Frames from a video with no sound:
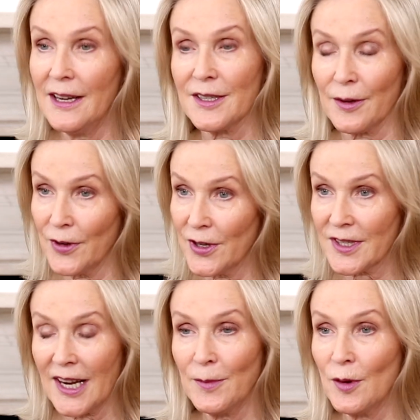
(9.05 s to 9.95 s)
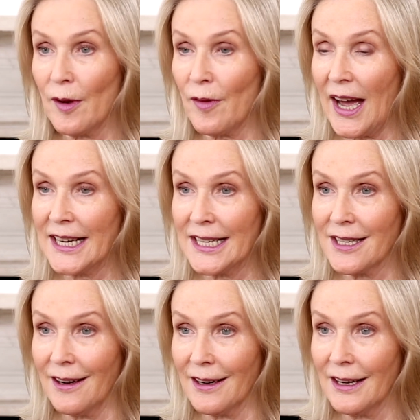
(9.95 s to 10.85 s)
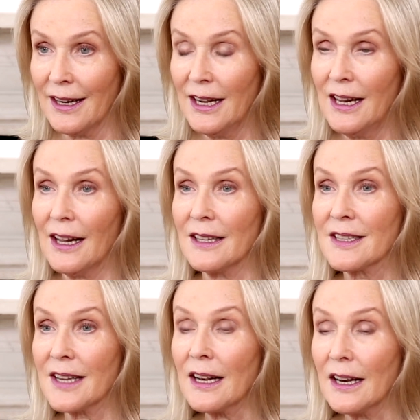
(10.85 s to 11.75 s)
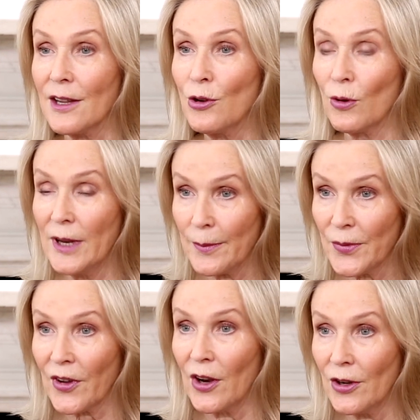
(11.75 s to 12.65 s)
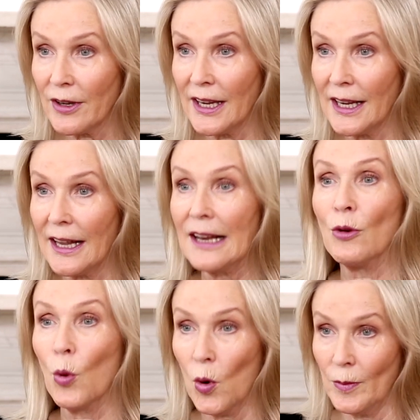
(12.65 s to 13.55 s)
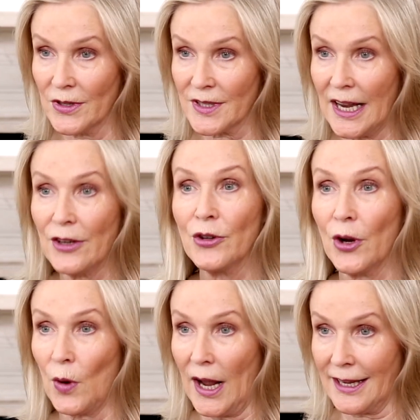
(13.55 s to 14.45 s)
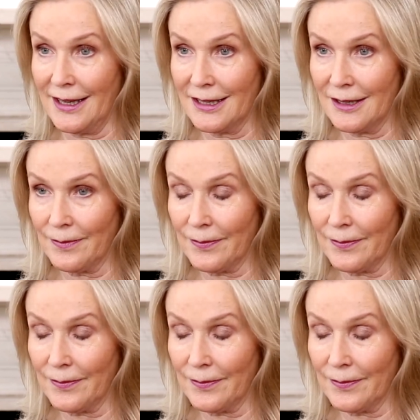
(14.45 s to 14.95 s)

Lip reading: It's the first time you ever had it done, and suddenly your lips are looking enormous and you don't like it.